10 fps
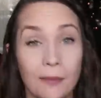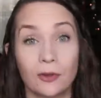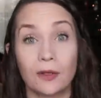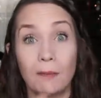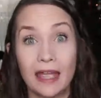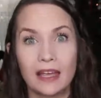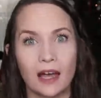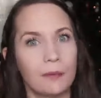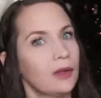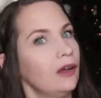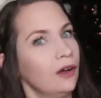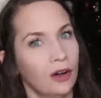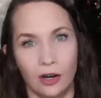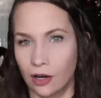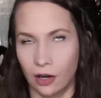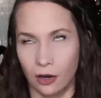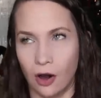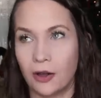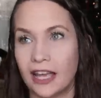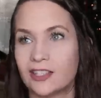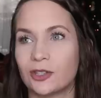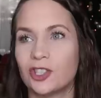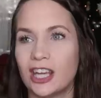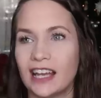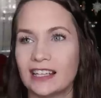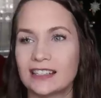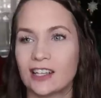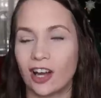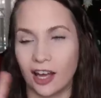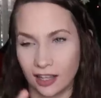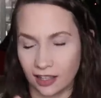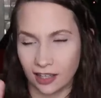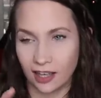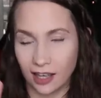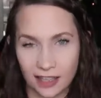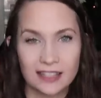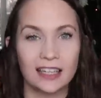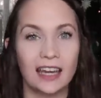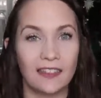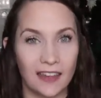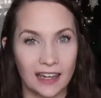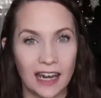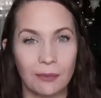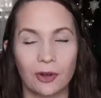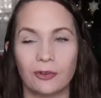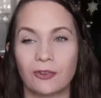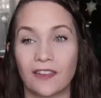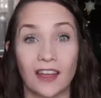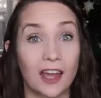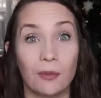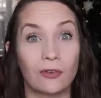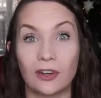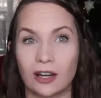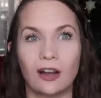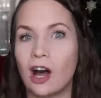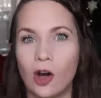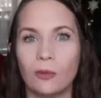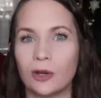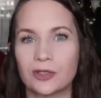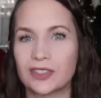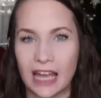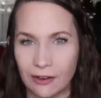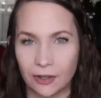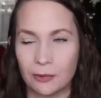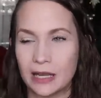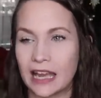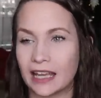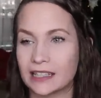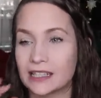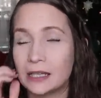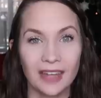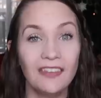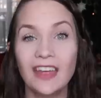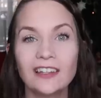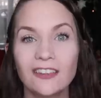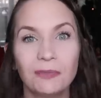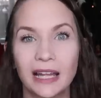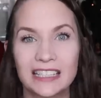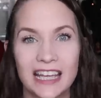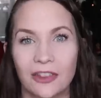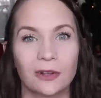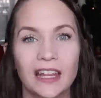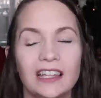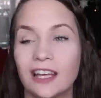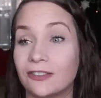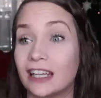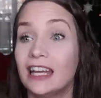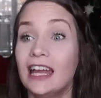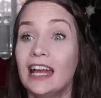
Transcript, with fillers: about the makeup, oh, okay, so she has a cousin and then a neighborhood friend that come over almost every weekend, and they love playing together. They love it.